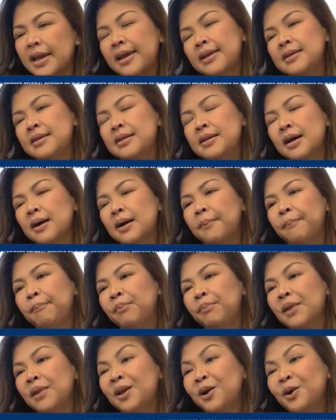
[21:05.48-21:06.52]
And
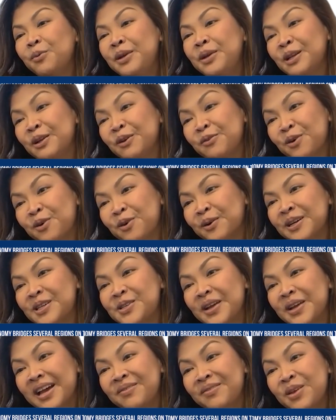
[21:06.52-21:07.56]
we look forward
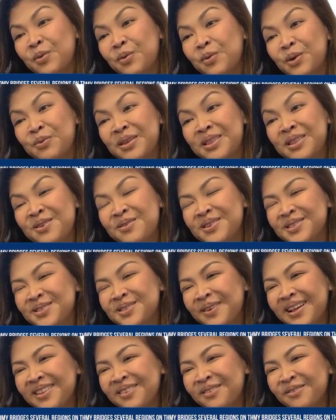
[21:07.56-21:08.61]
to having one with you as
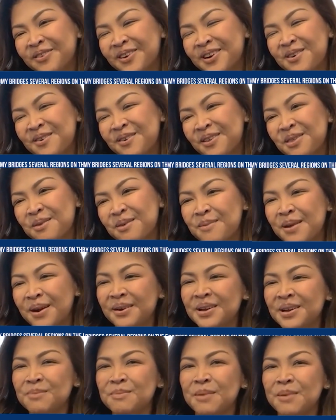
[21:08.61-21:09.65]
well for North
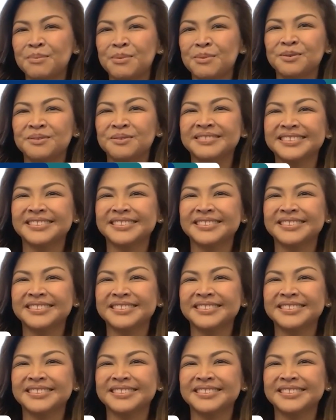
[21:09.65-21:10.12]
America, Babu.